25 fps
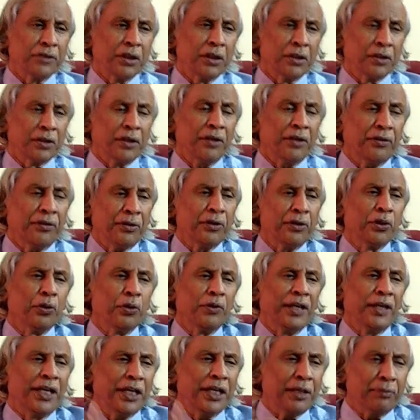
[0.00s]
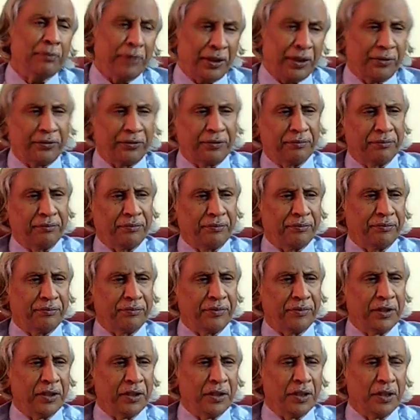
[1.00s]
This is UV light based.
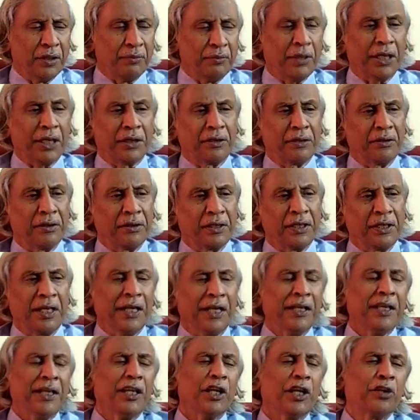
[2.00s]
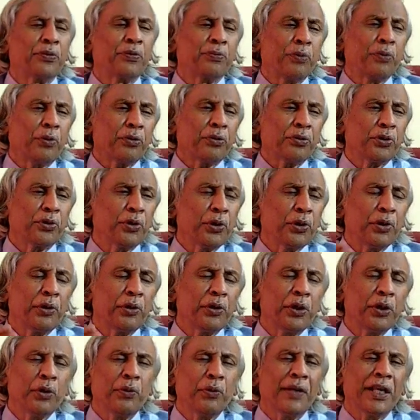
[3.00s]
But getting exposed to
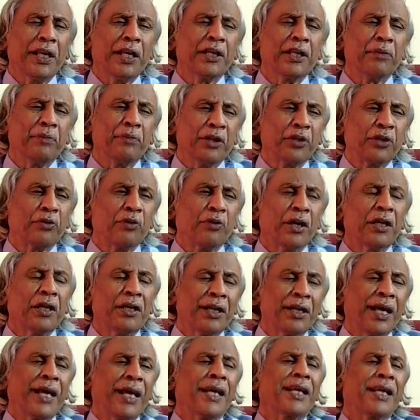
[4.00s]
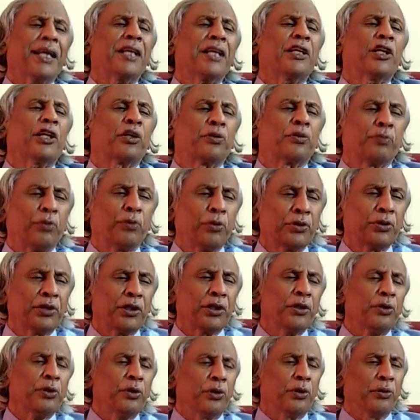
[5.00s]
UV light means what? Direct
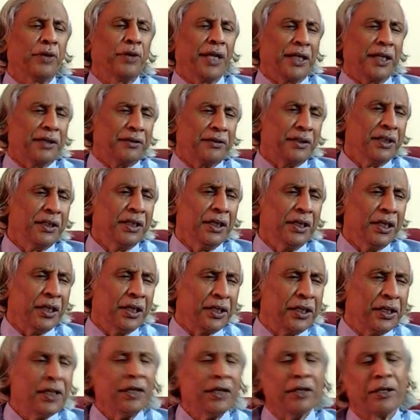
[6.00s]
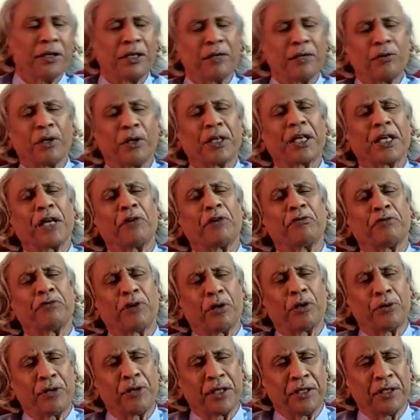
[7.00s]
exposure to UV light. Here, what I have
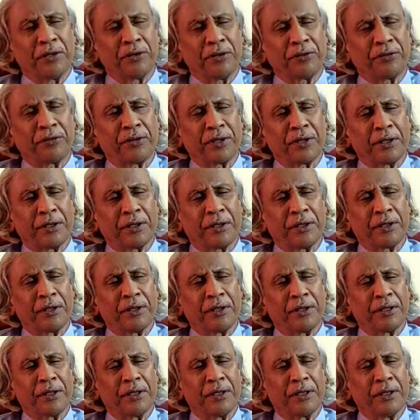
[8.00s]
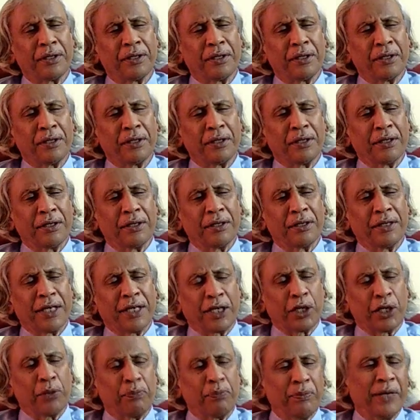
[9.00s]
found in this
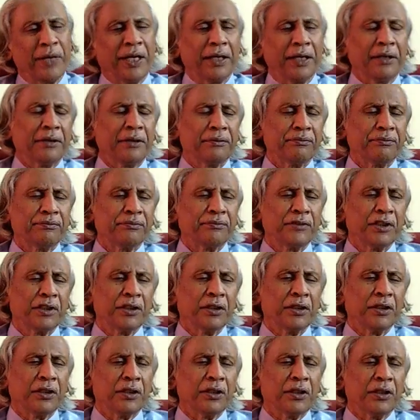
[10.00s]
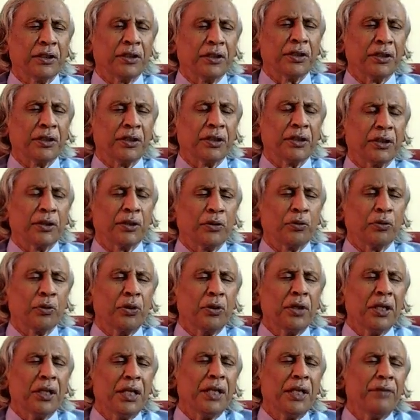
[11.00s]
equipment,
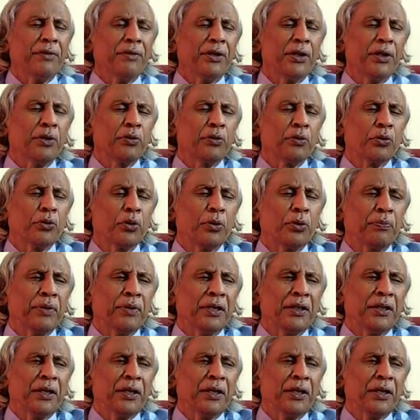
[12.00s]
only when you open the